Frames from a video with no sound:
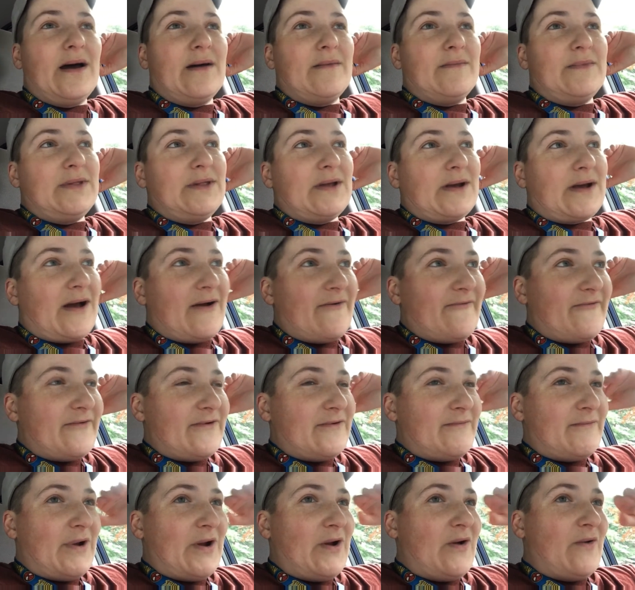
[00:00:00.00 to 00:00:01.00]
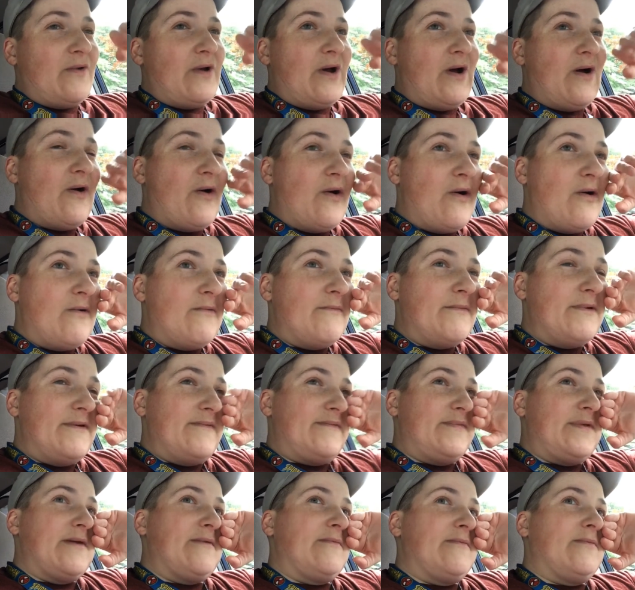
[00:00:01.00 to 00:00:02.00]
I'm in the comfort of my own home.
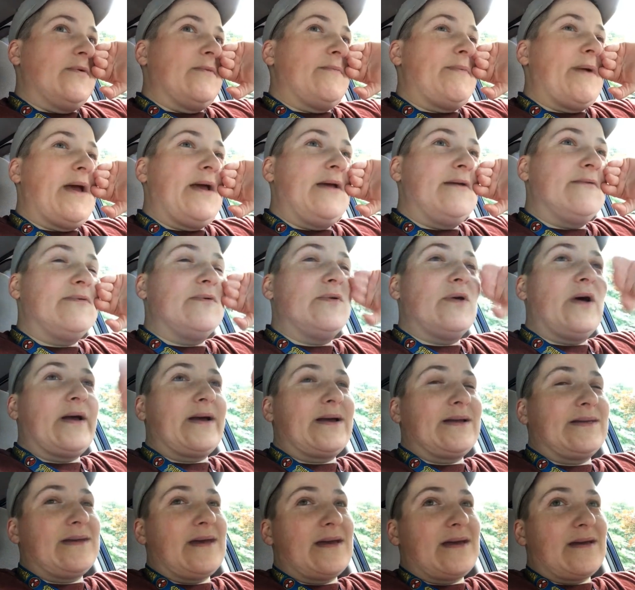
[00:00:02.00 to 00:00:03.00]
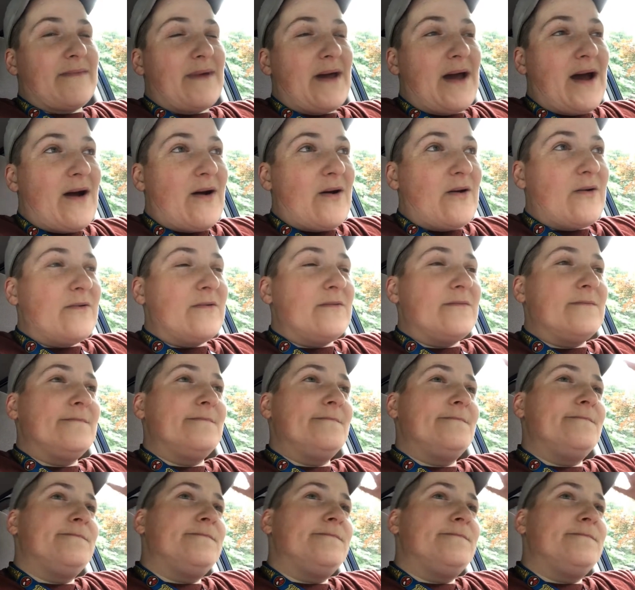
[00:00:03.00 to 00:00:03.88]
If they were painful, I could take them out.